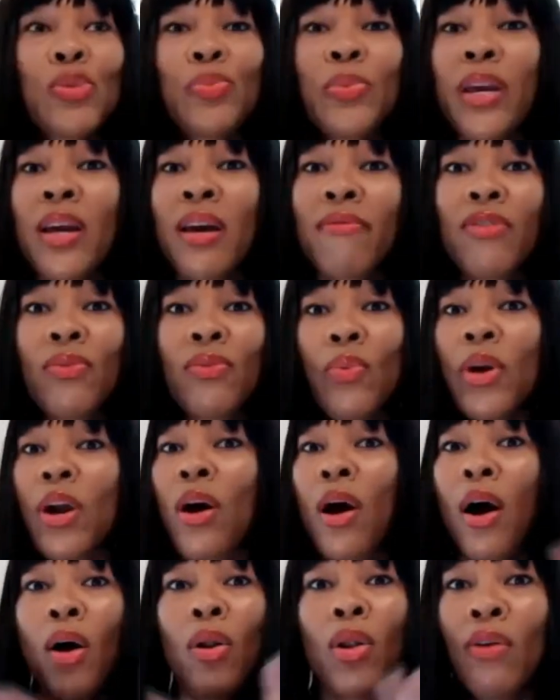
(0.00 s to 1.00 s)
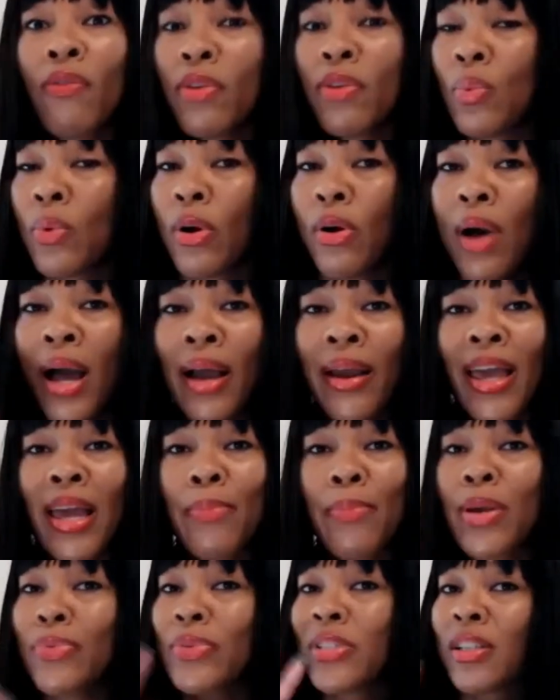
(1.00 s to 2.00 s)
to be everywhere all over the world. I can't
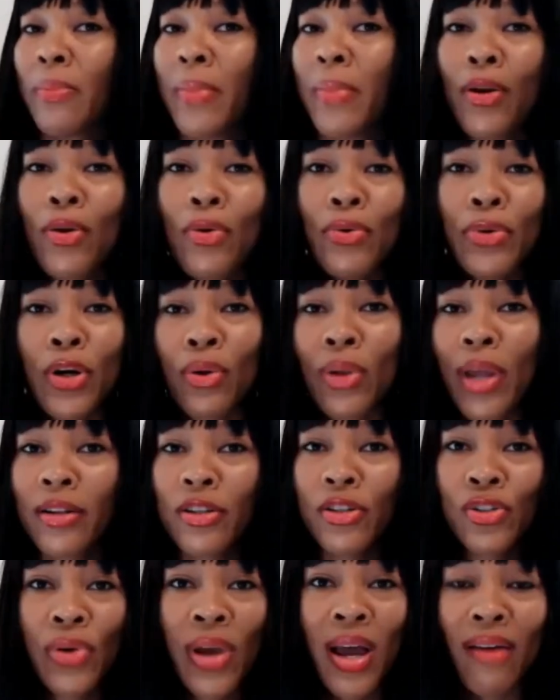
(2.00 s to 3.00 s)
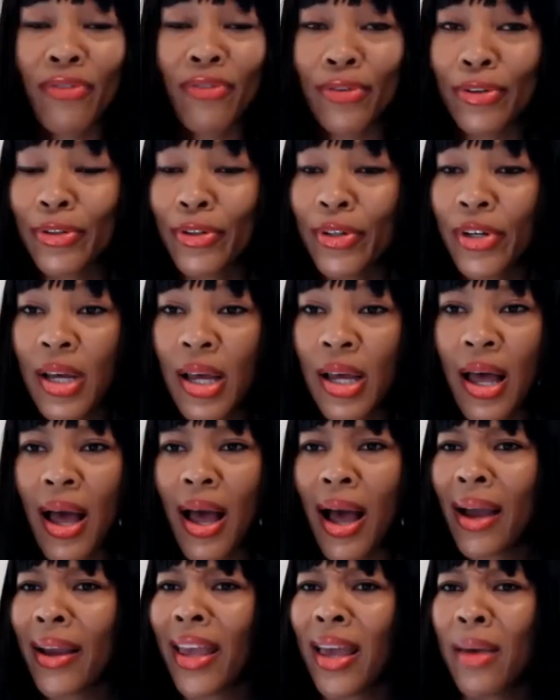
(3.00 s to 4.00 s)
be with somebody who don't like to travel
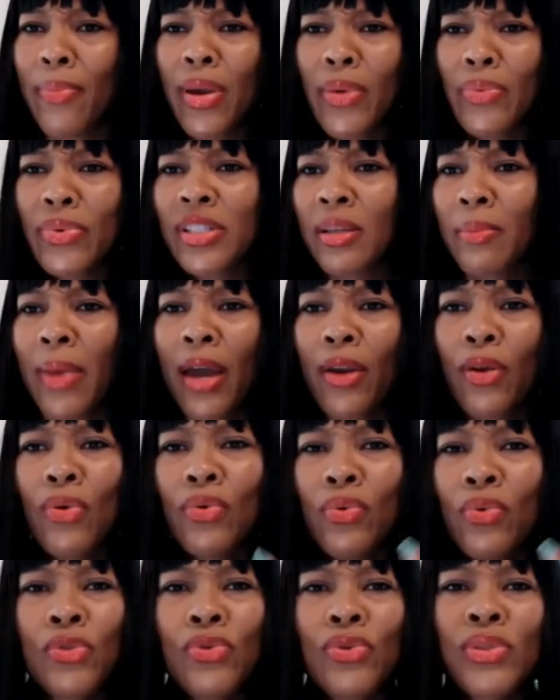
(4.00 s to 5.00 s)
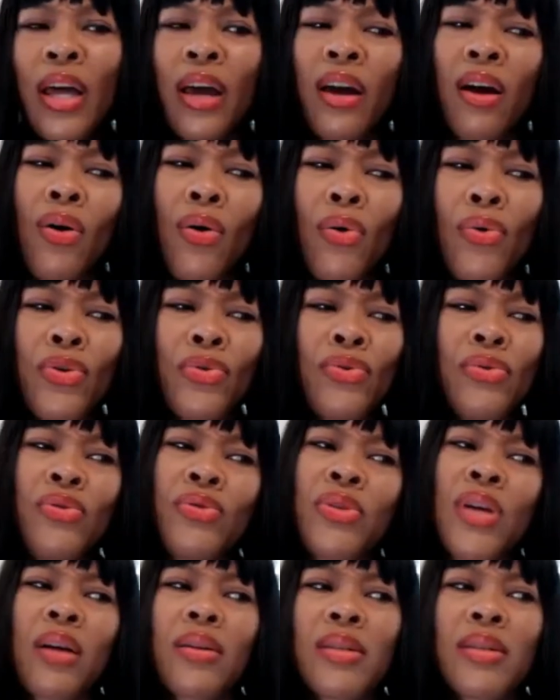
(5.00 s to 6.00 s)
I can't be with somebody who, who's like, oh, you, you
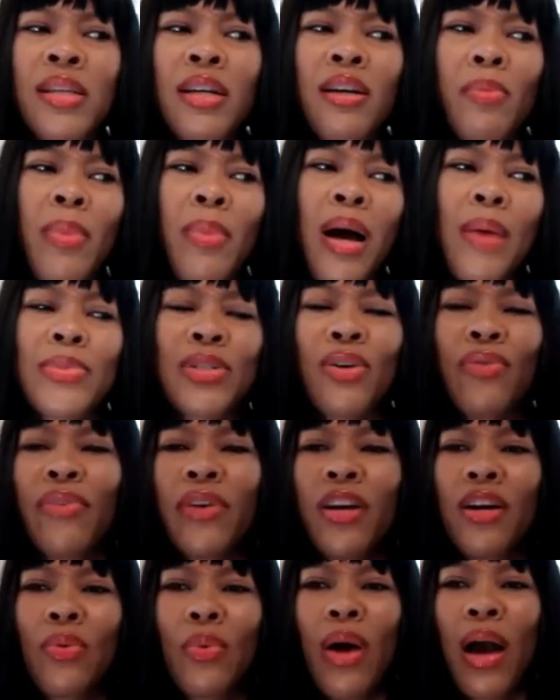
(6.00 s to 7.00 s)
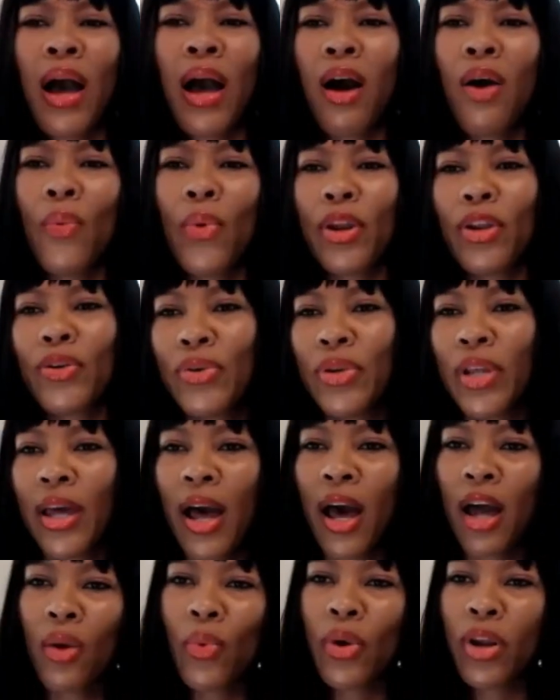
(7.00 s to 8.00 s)
talk to single moms over here. Well, I don't want to do that.
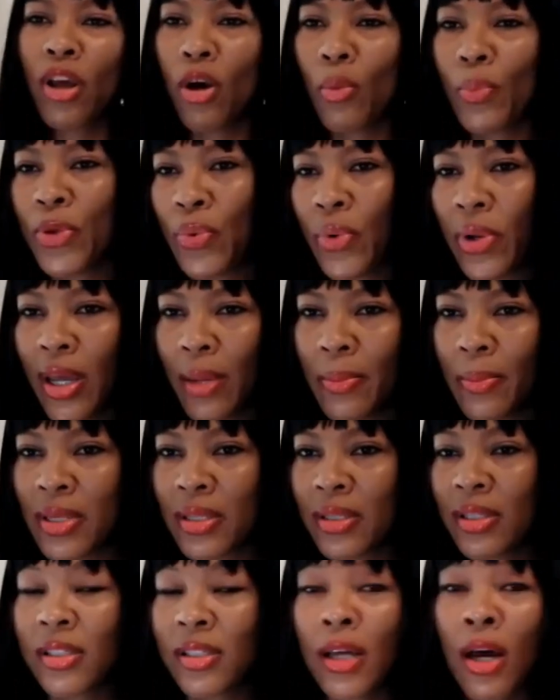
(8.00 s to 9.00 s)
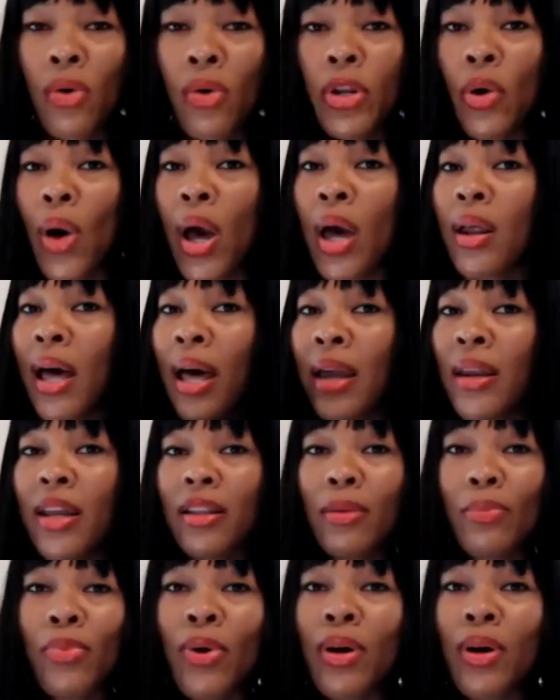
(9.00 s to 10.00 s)
I don't want to help you in that business. Oh, no, I, I need
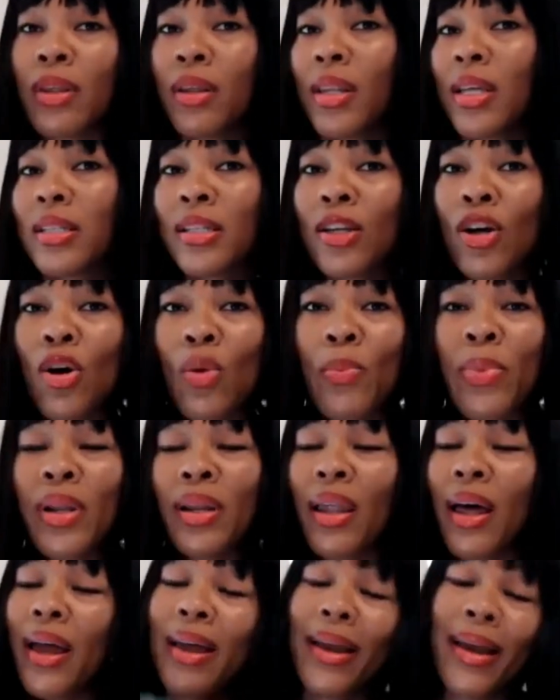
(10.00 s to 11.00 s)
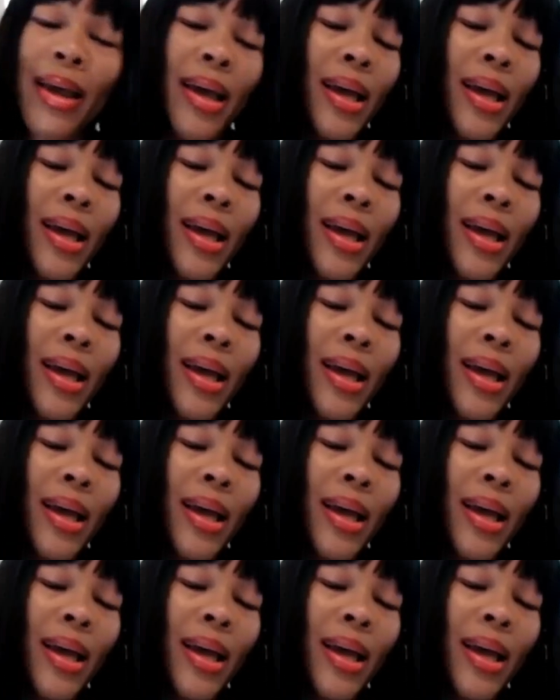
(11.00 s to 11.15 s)
the brother that's going to be like,